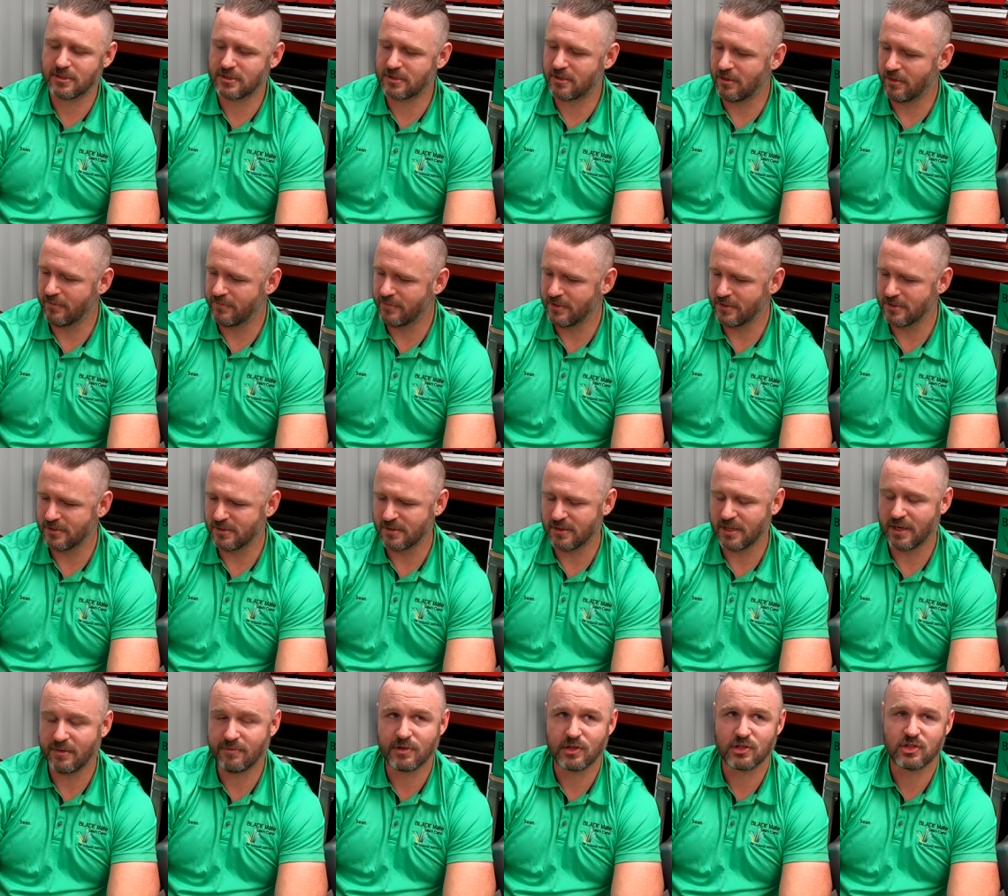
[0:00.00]
iced coffees
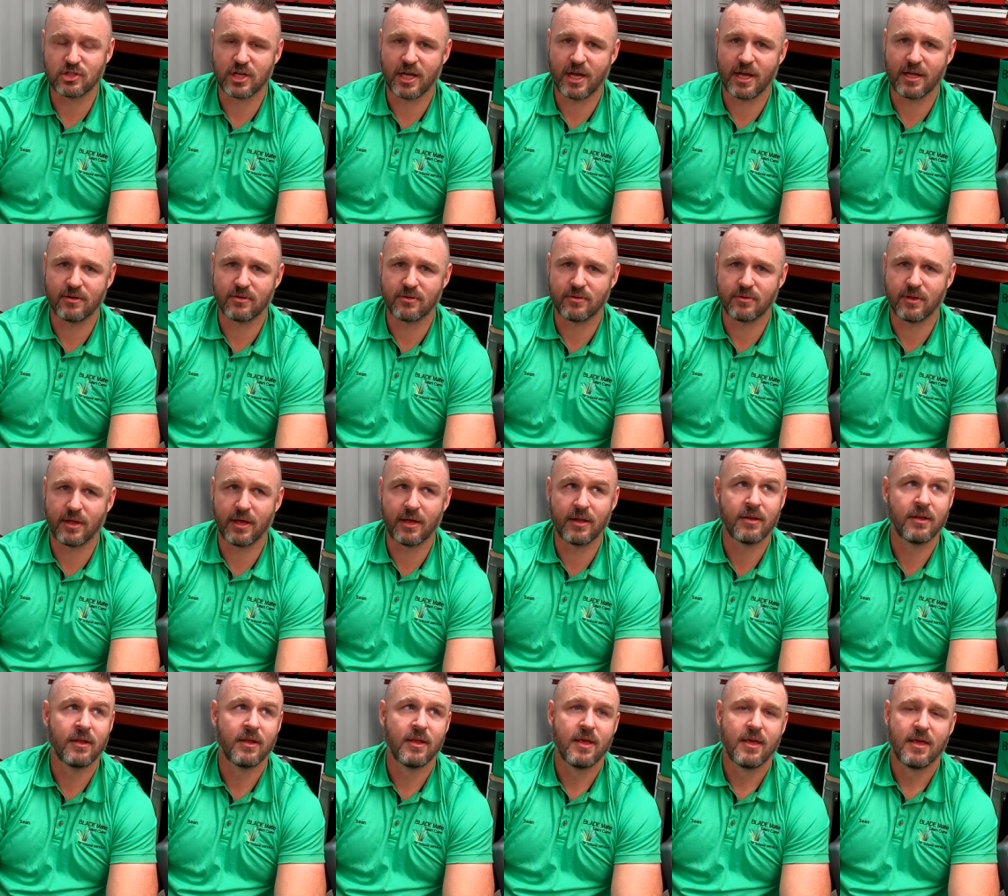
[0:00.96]
and having a chat and all
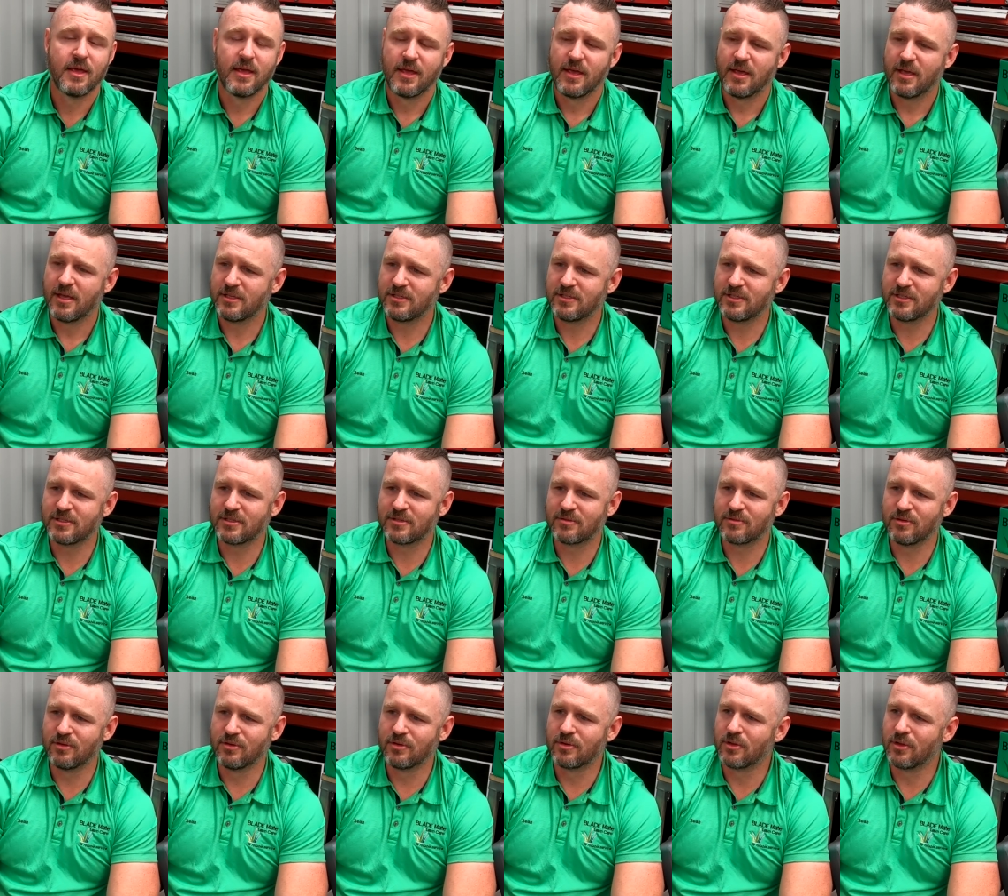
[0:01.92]
that it
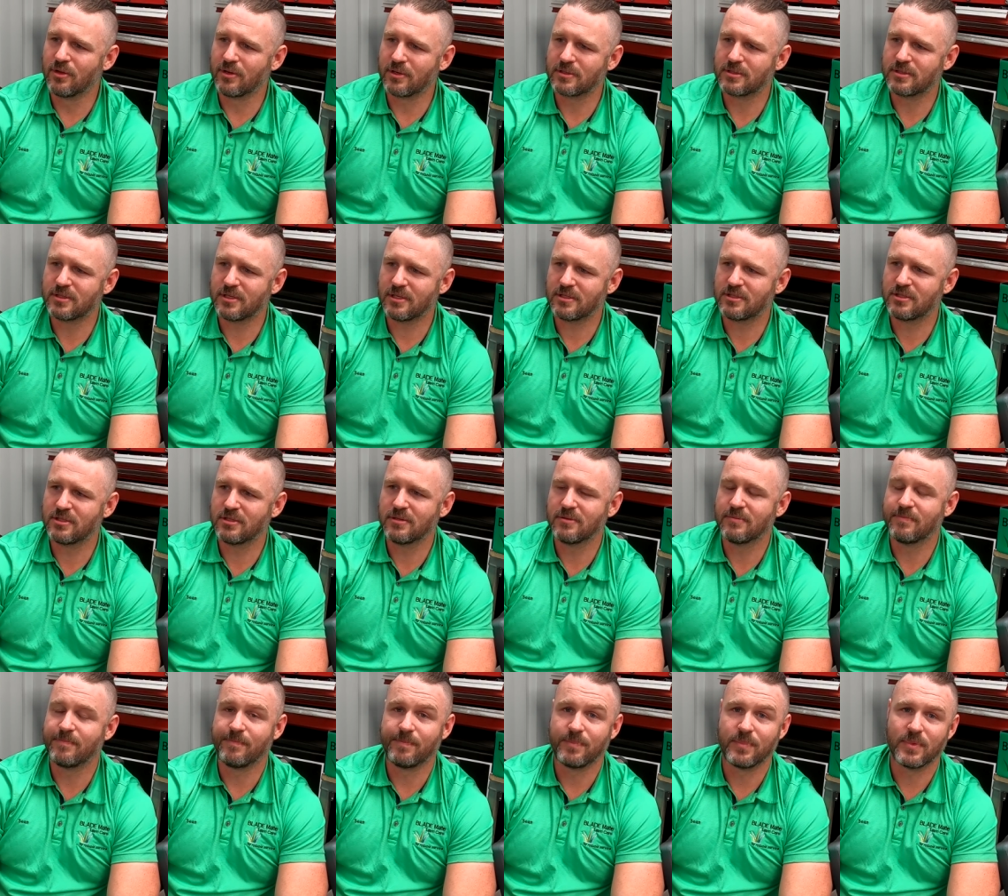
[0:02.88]
just looked like such
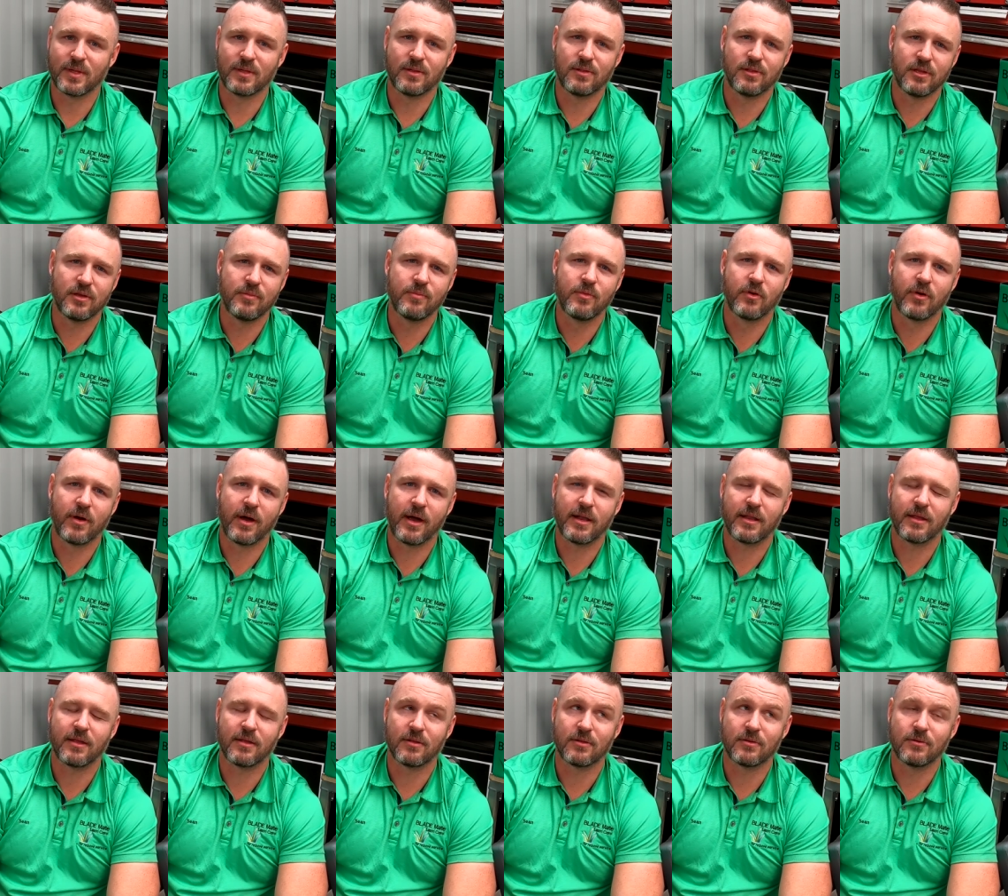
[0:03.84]
a
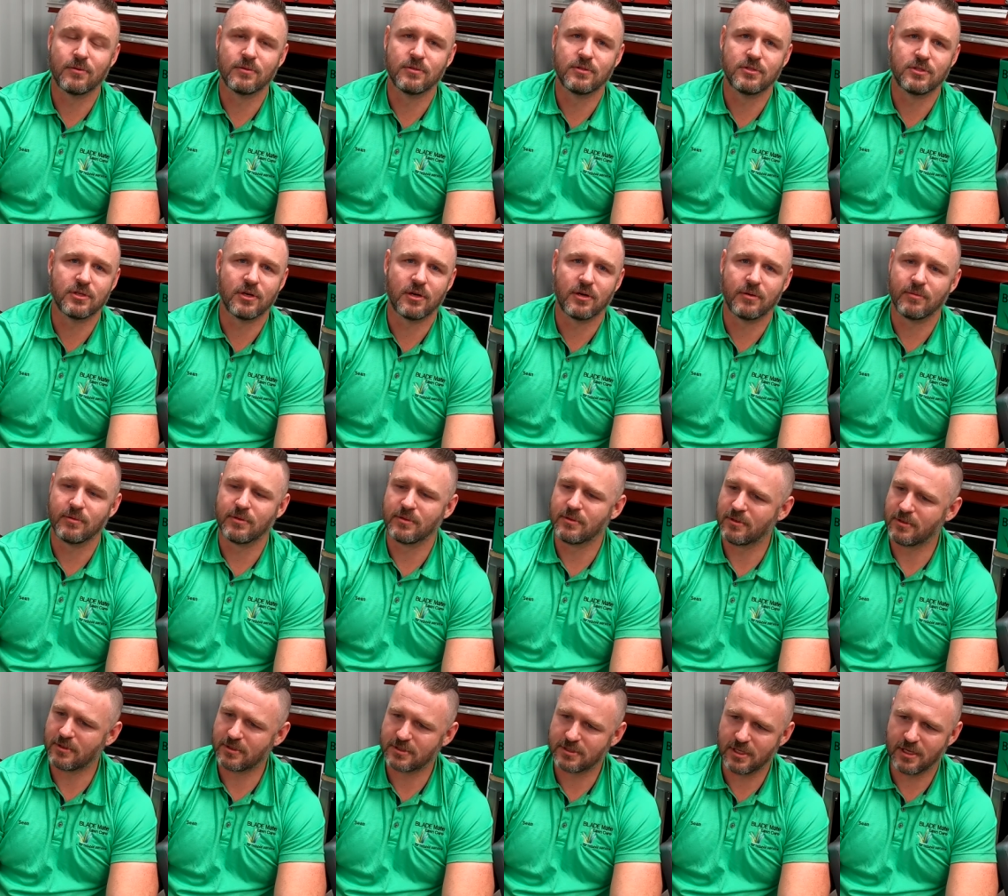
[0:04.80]
liberating good job.
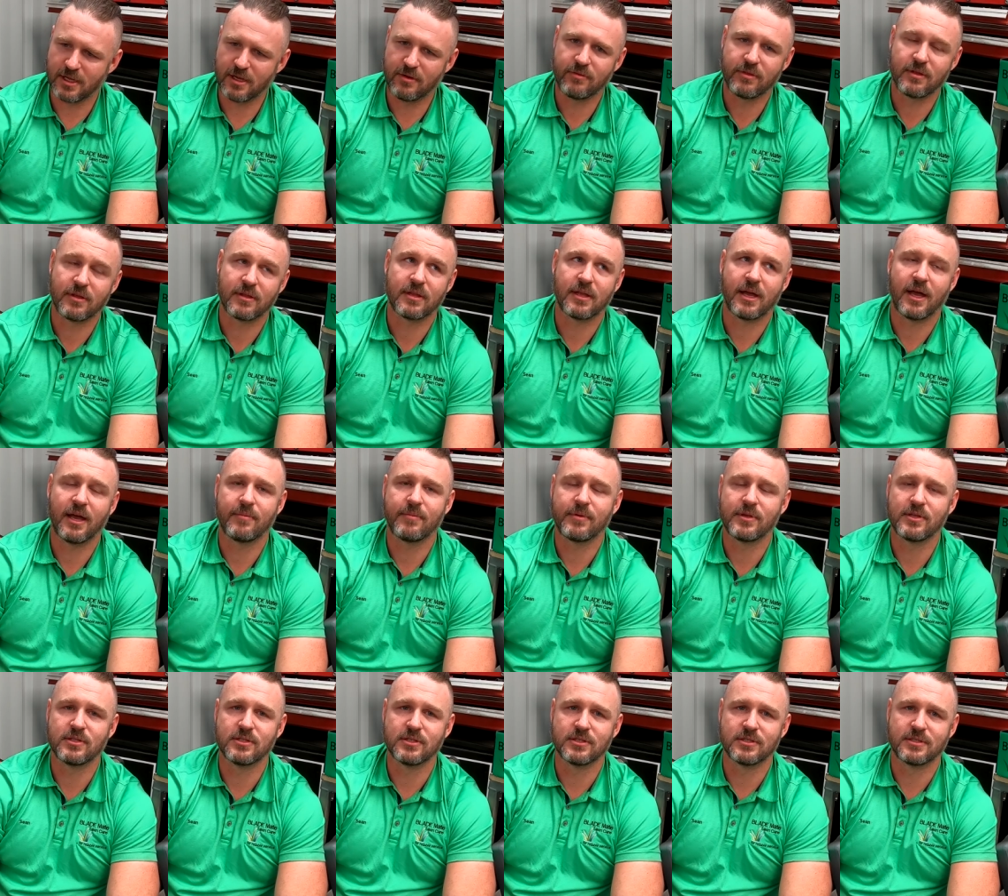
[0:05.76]
And like I said, everything
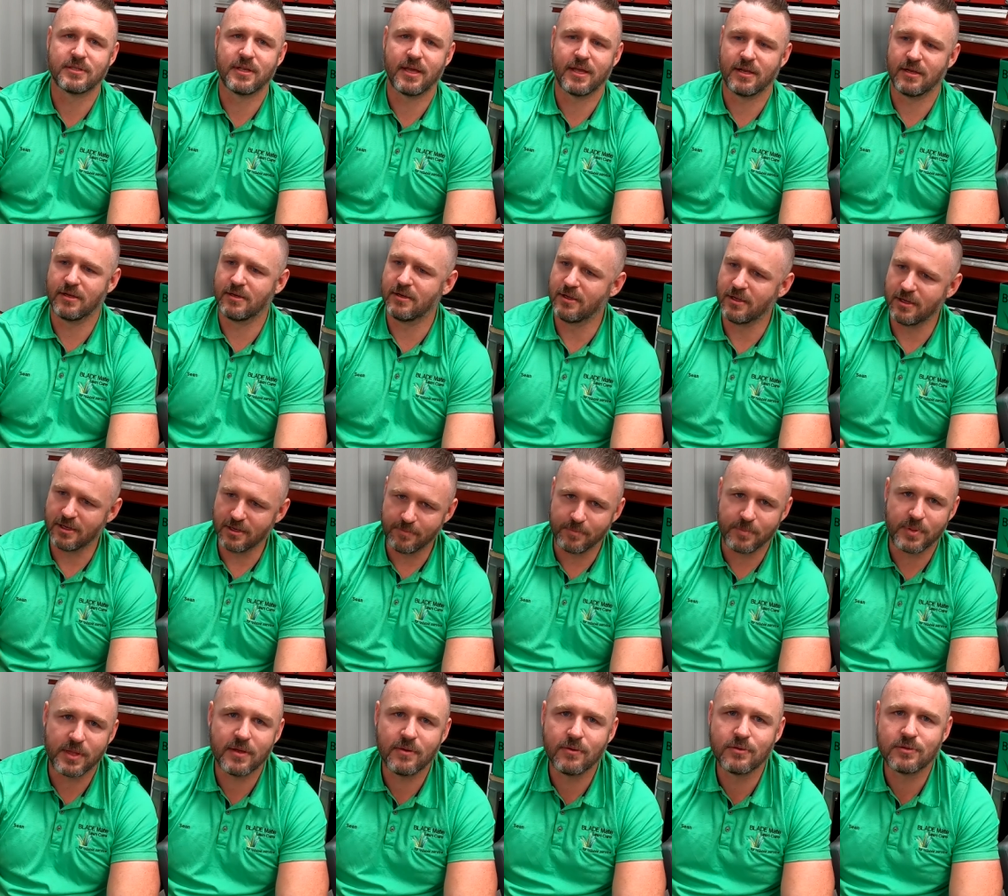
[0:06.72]
Damien just said, it, it
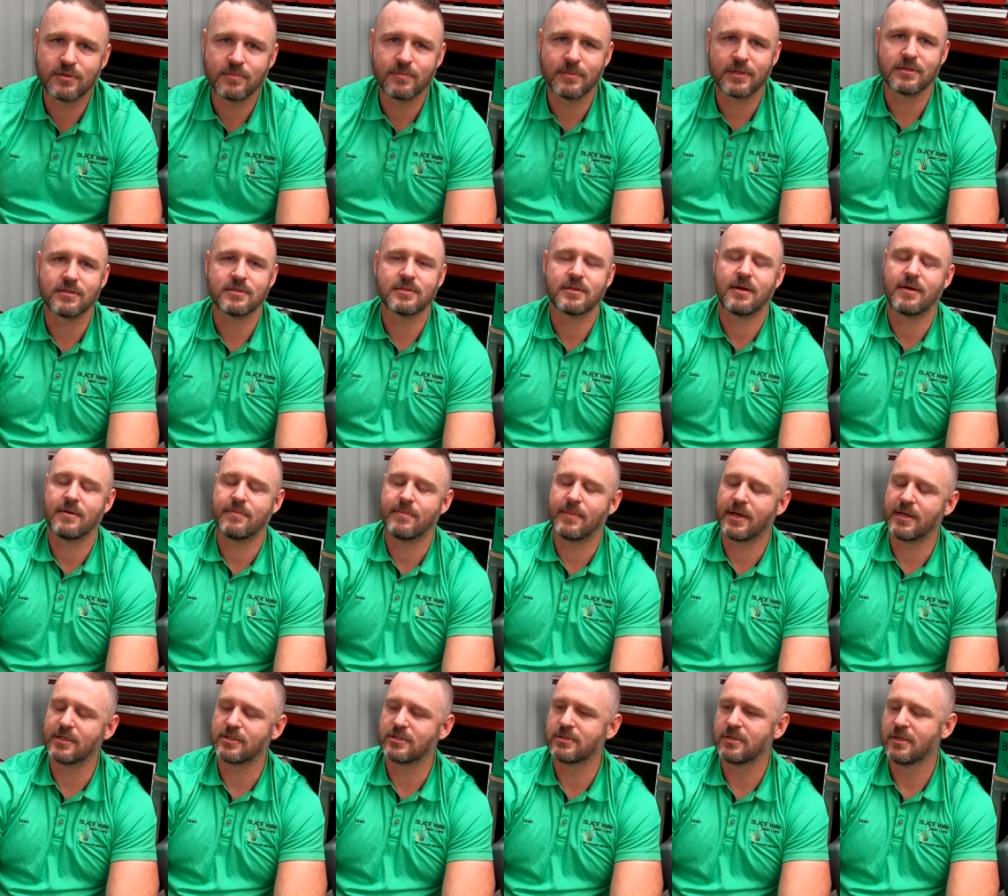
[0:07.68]
appealed to me so
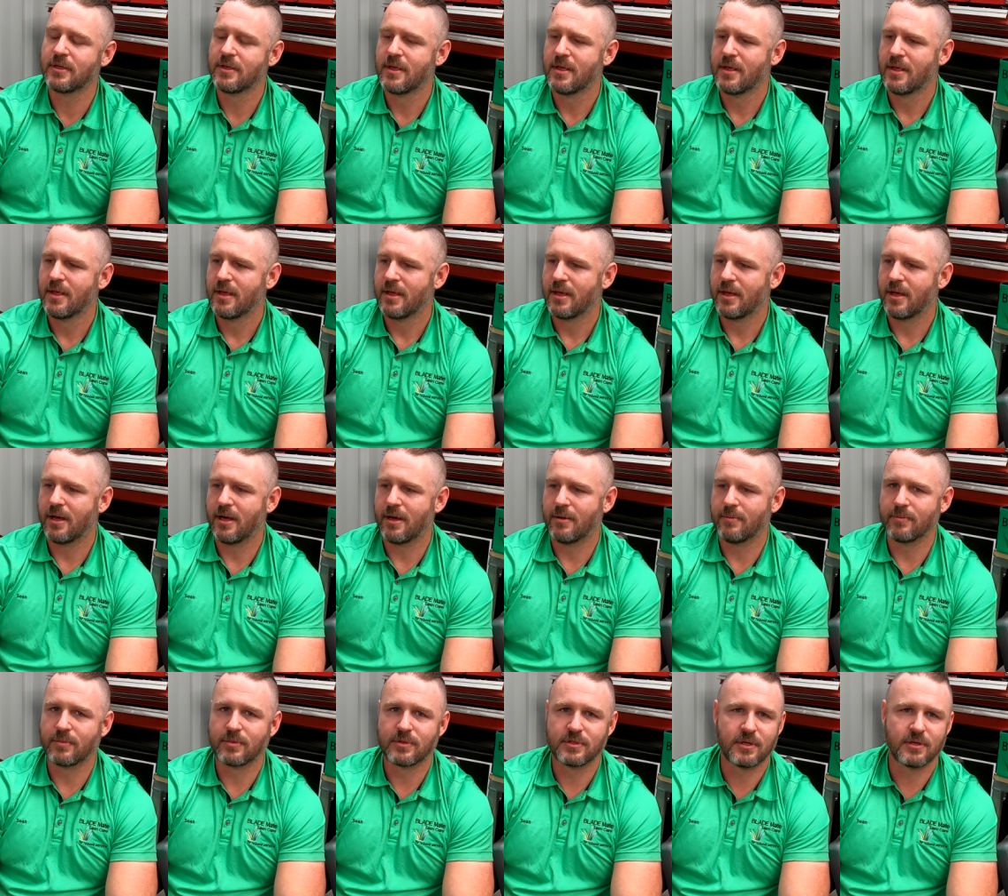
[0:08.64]
much
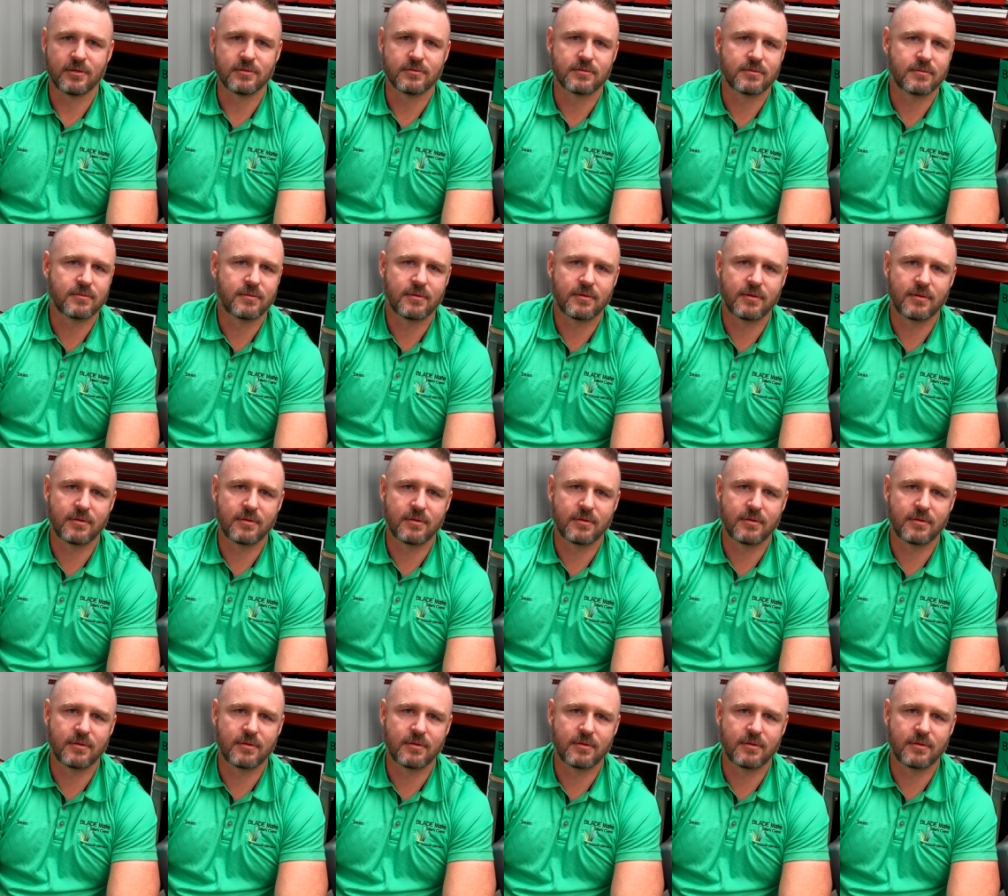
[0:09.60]
because um, I was,